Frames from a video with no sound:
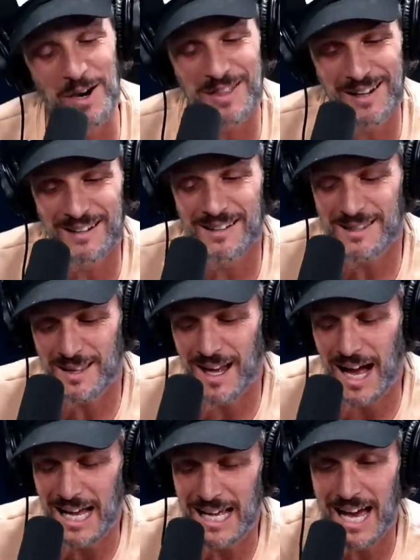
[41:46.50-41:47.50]

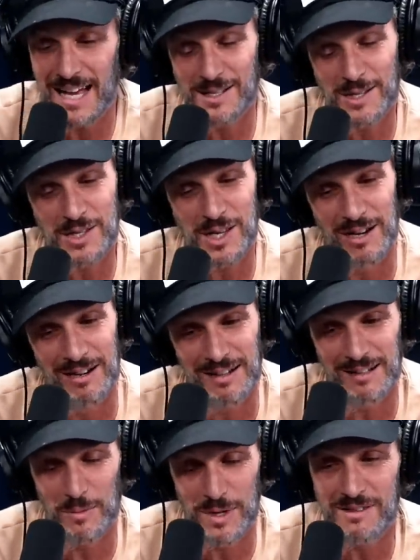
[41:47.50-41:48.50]
he has a
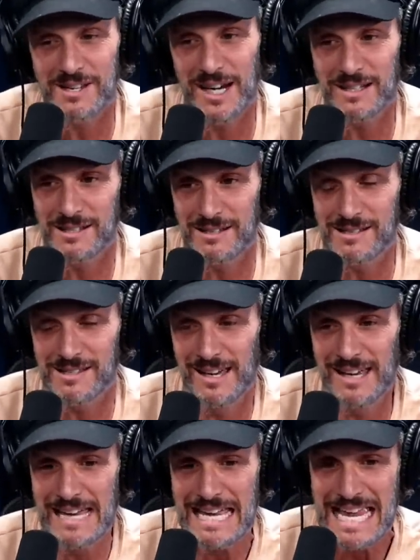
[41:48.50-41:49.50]
song with Texas
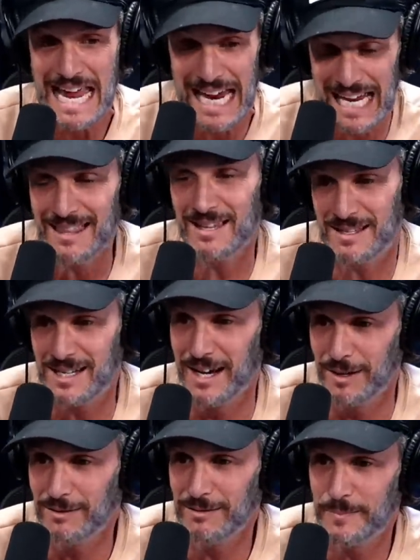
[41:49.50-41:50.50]
in the
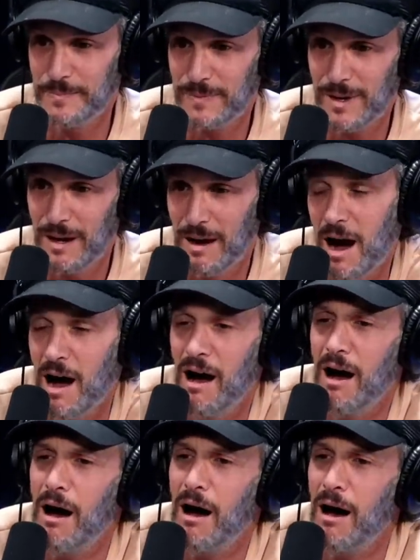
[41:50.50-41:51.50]
title.
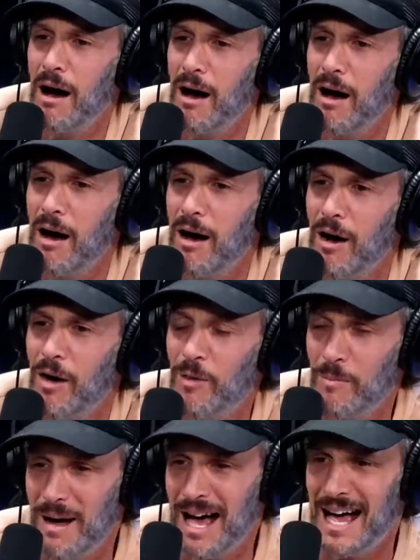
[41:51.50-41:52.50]
All
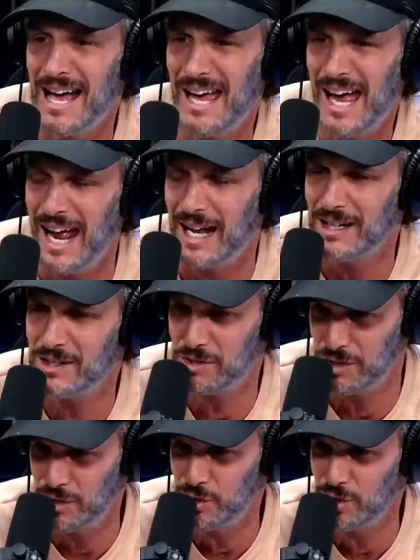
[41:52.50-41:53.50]
my
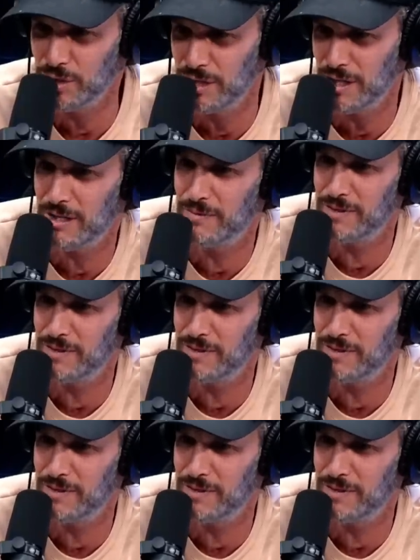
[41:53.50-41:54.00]
exes live